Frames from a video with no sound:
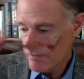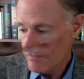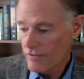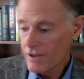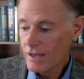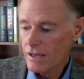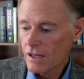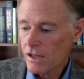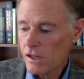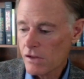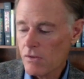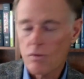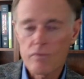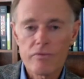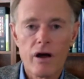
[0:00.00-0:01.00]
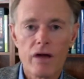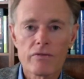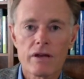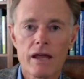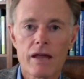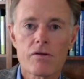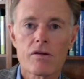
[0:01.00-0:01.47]
fitness or involved
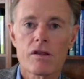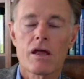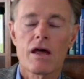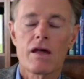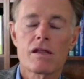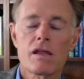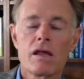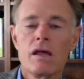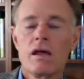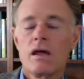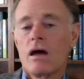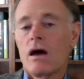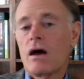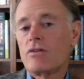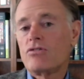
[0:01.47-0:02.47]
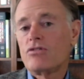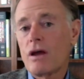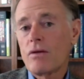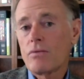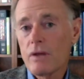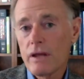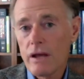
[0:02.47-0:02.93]
in exercise uh,
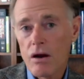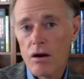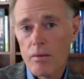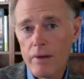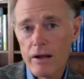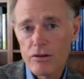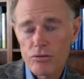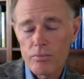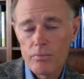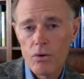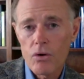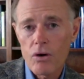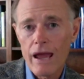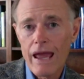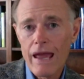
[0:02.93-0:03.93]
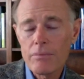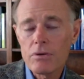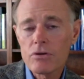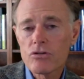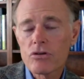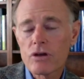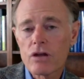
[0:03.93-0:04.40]
generally are much more able
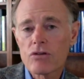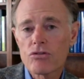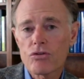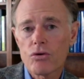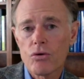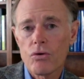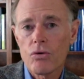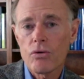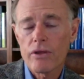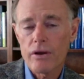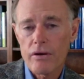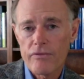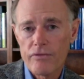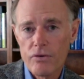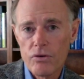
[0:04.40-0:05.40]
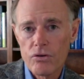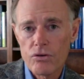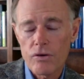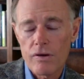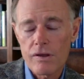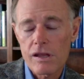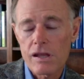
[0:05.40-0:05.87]
to control their food
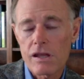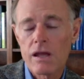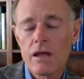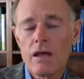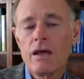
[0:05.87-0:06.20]
choices.